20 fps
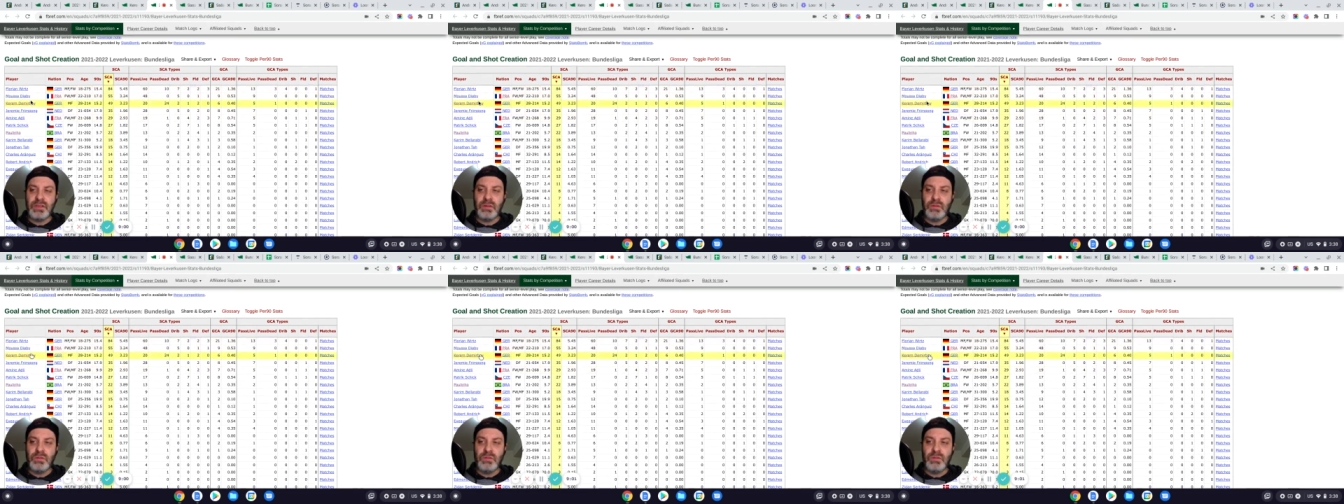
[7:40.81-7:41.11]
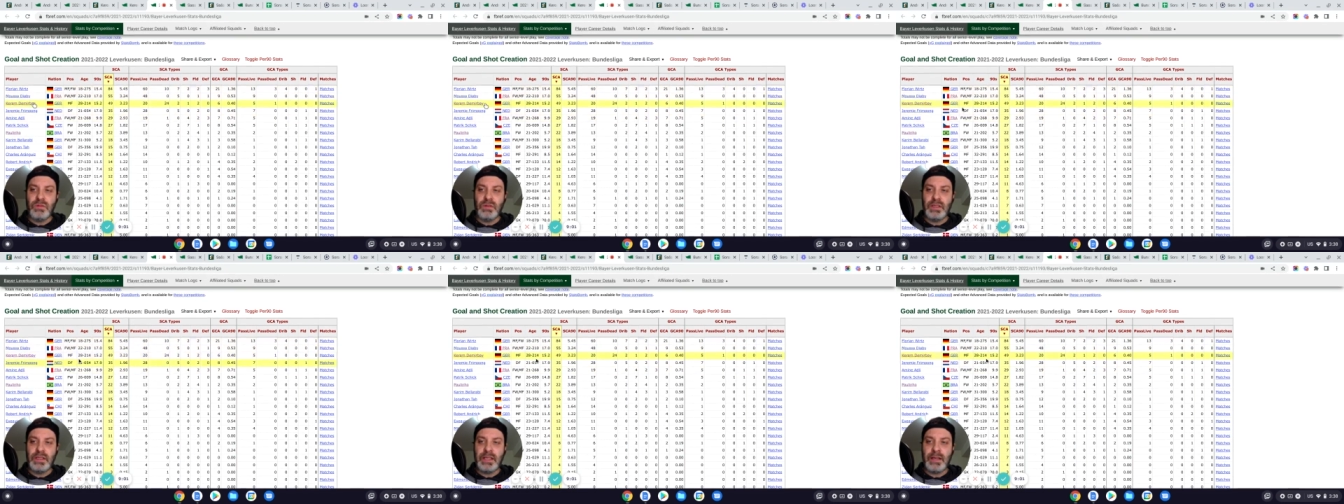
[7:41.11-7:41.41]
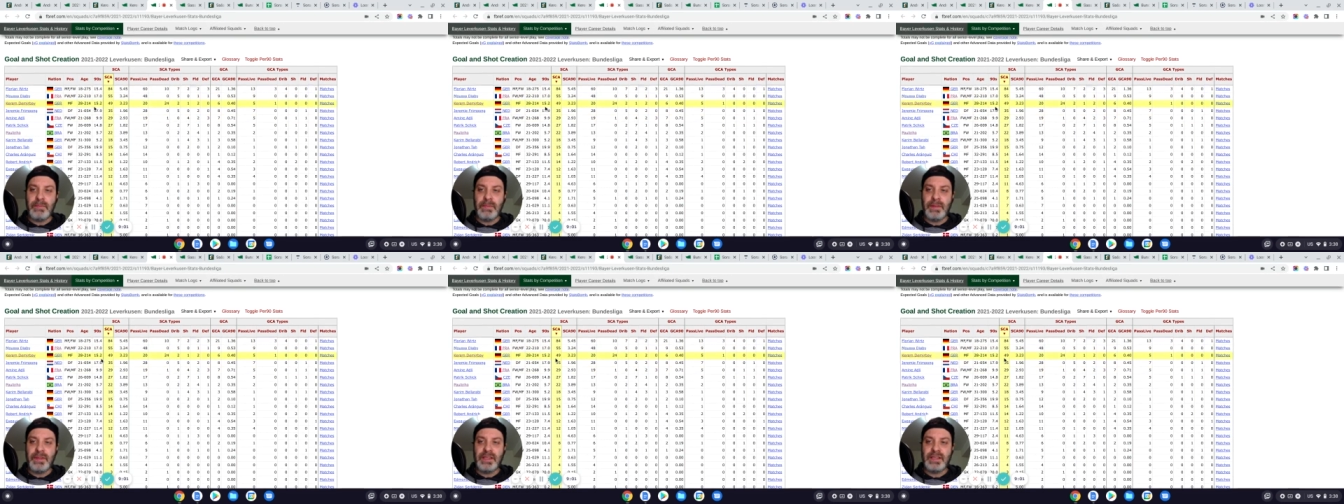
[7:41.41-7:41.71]
So,
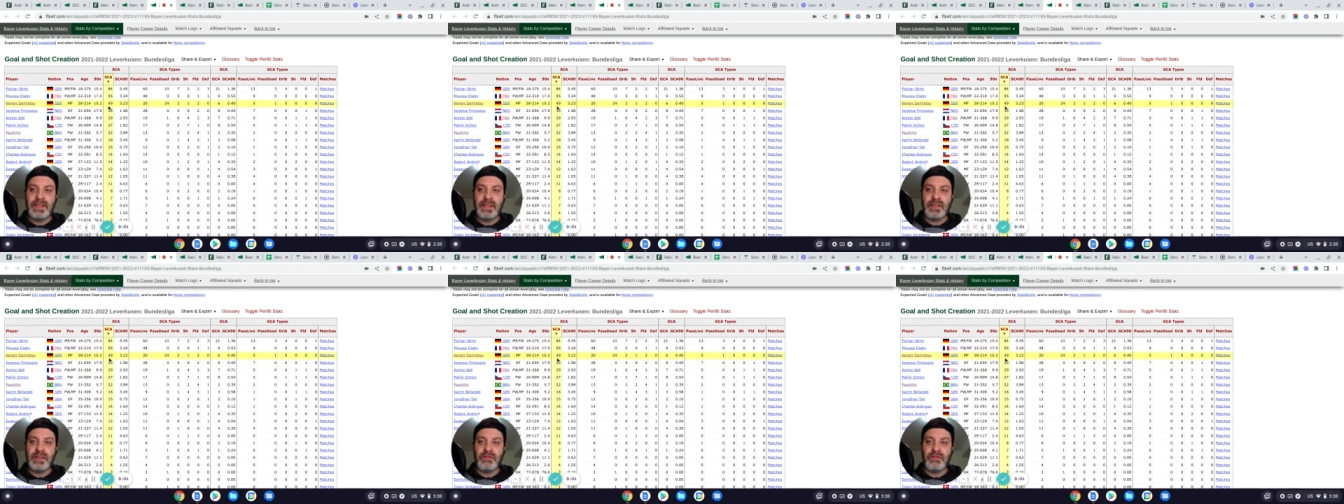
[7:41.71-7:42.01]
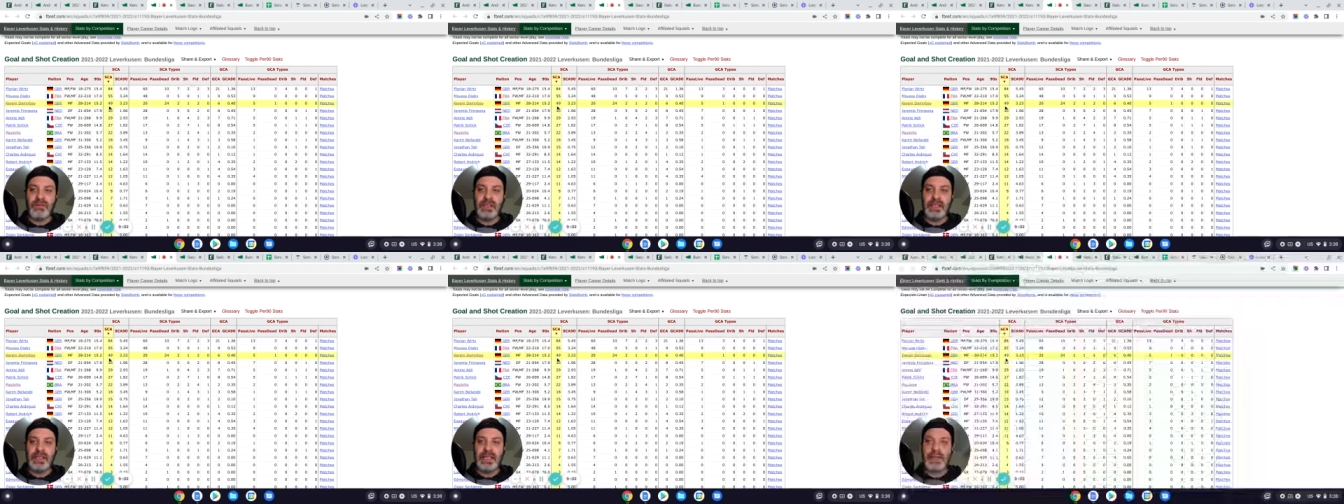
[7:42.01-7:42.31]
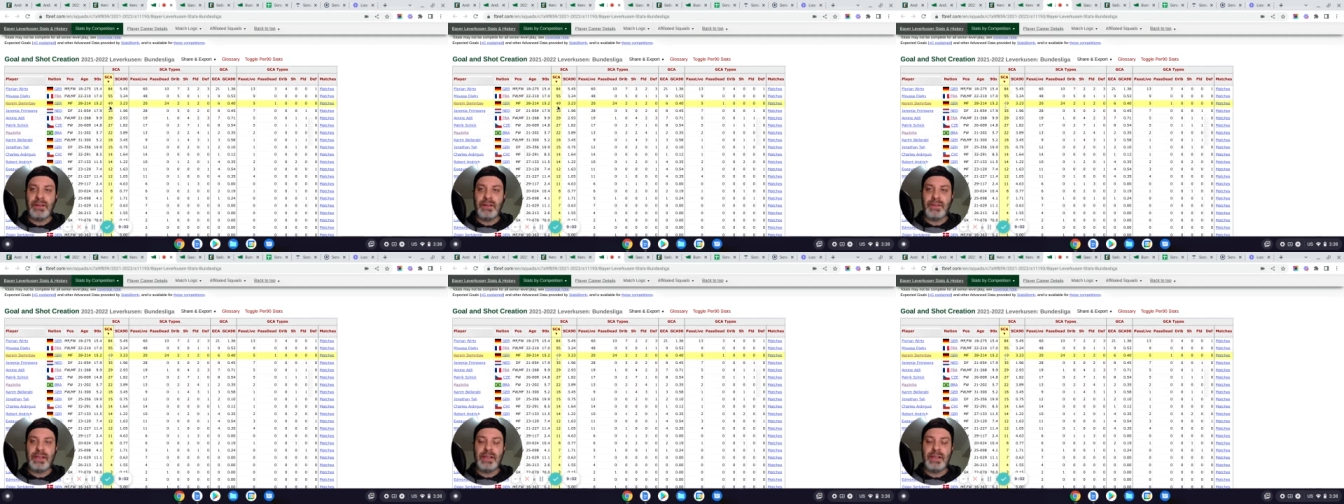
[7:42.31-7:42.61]
I mean, this is a
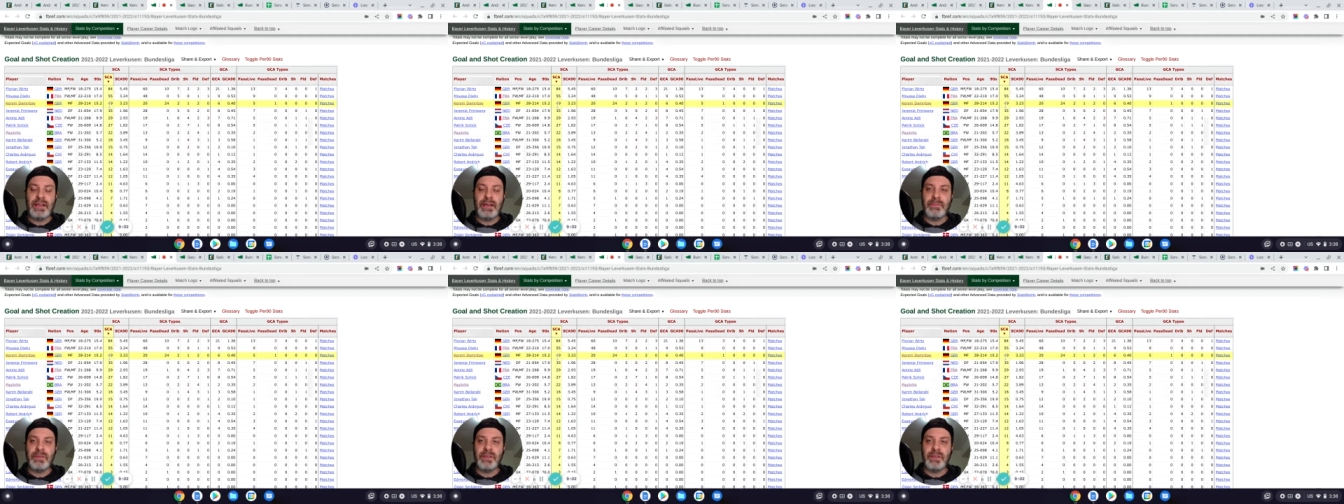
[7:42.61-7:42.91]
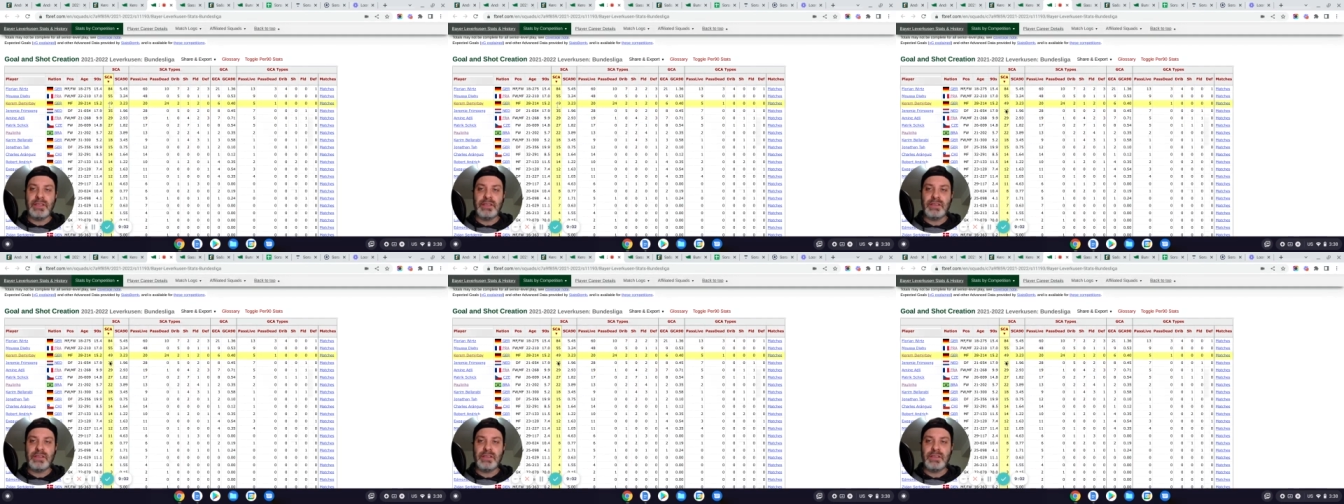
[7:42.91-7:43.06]
really healthy number.